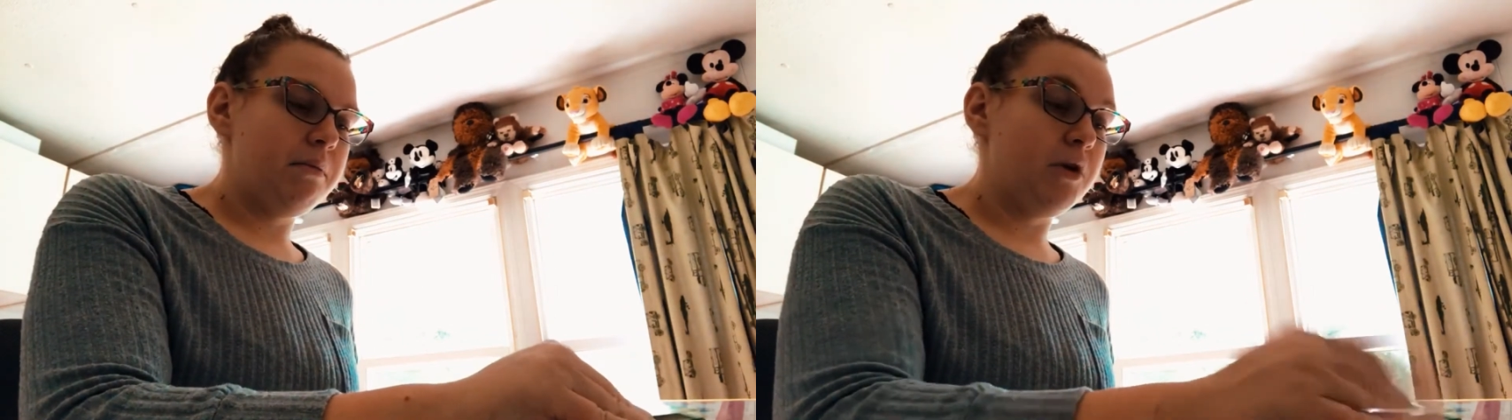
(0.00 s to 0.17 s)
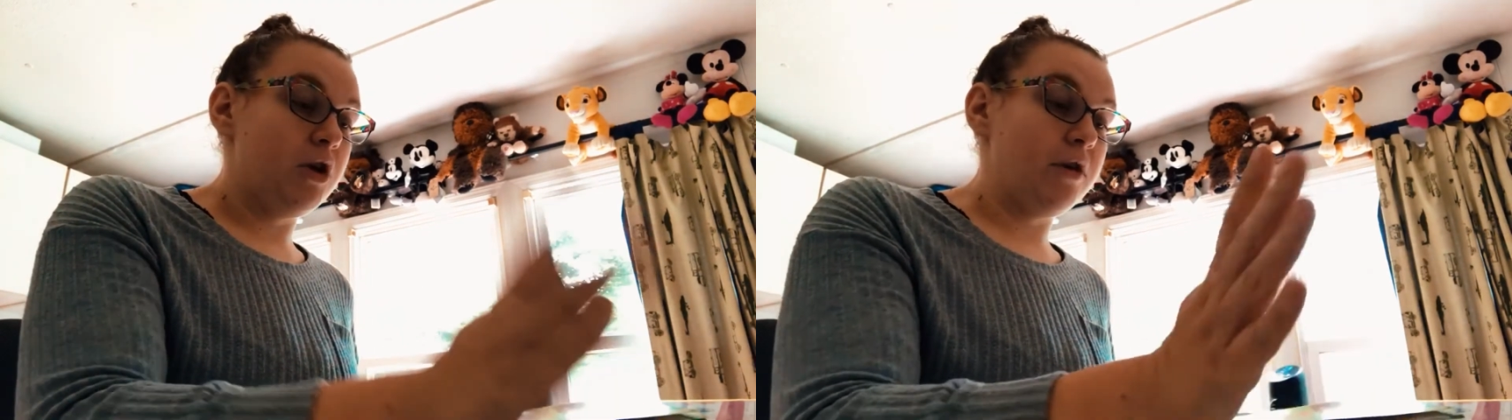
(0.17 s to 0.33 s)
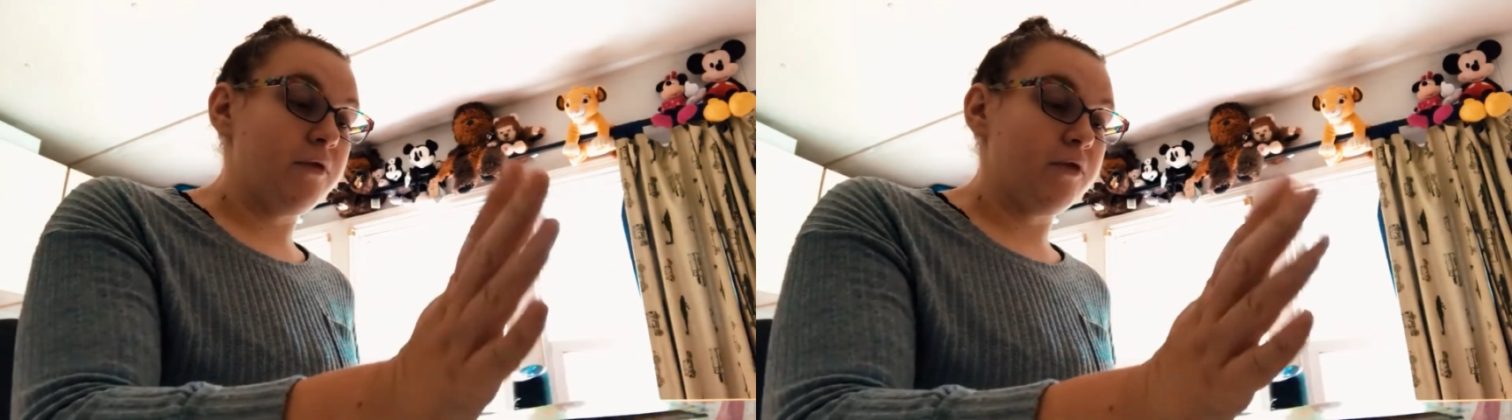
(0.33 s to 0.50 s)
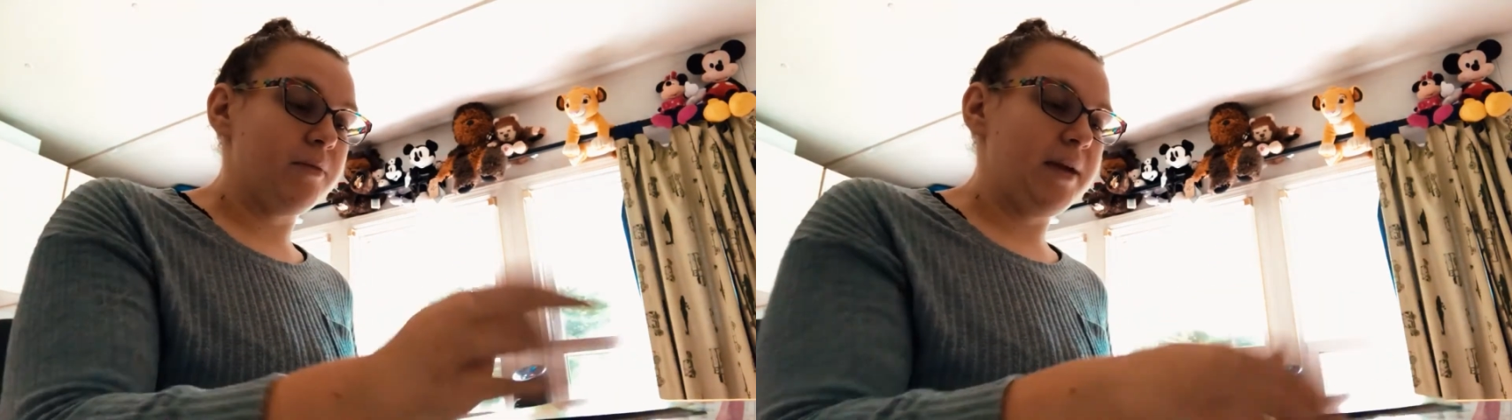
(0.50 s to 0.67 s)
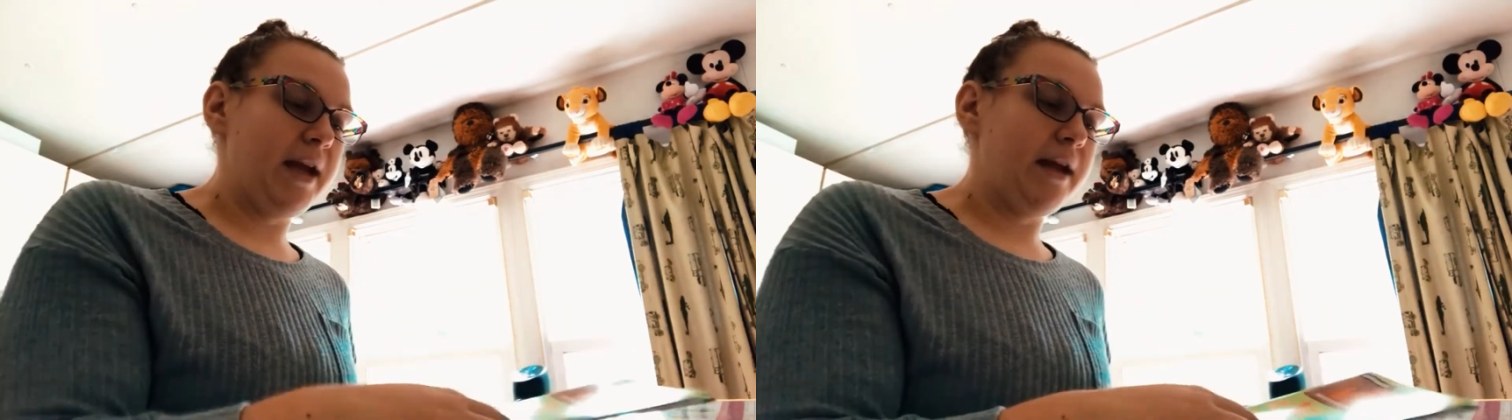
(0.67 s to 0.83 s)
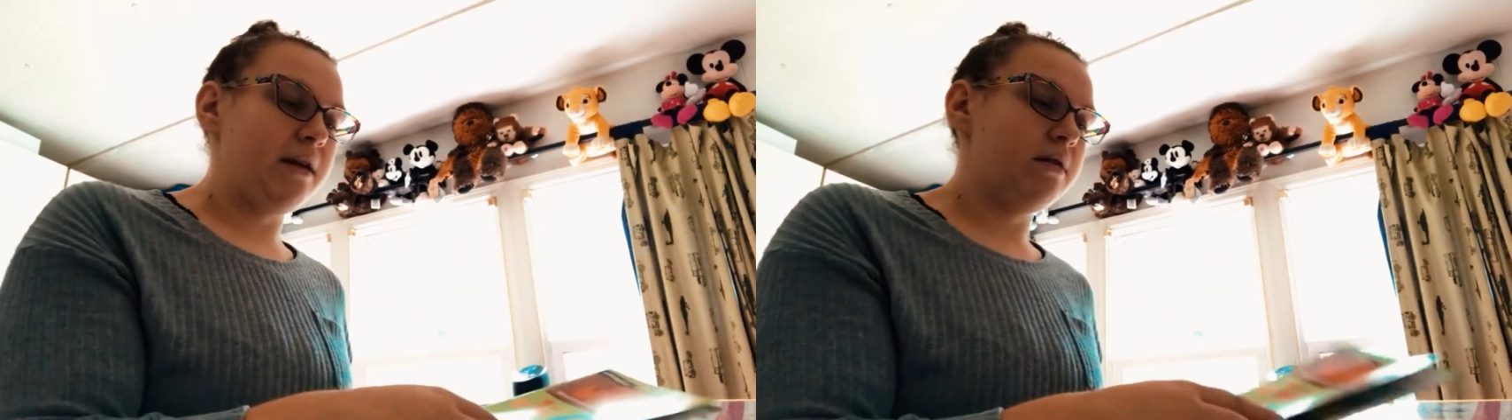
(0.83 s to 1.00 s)
good for
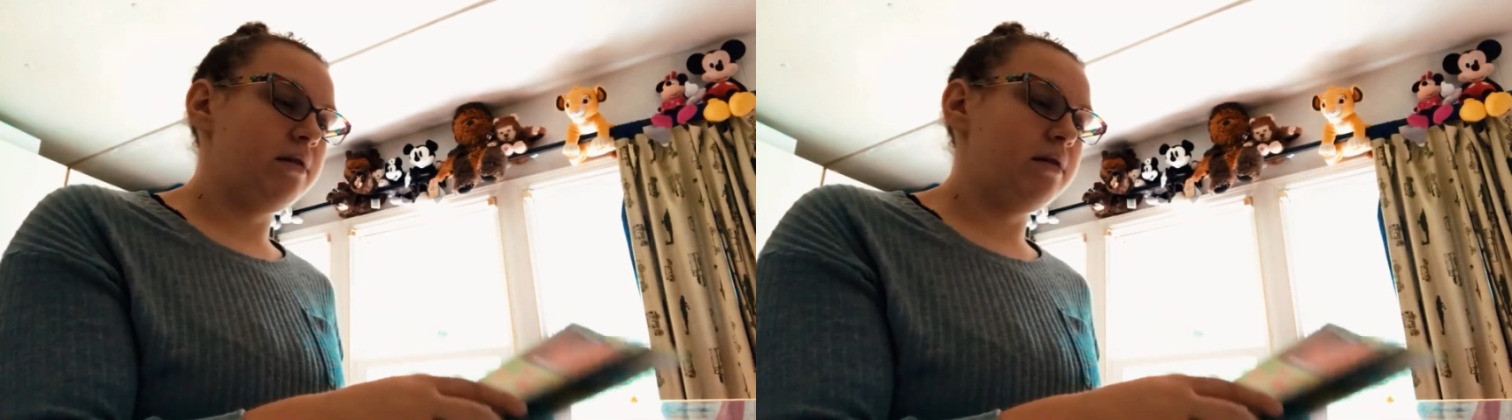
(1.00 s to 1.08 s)
me.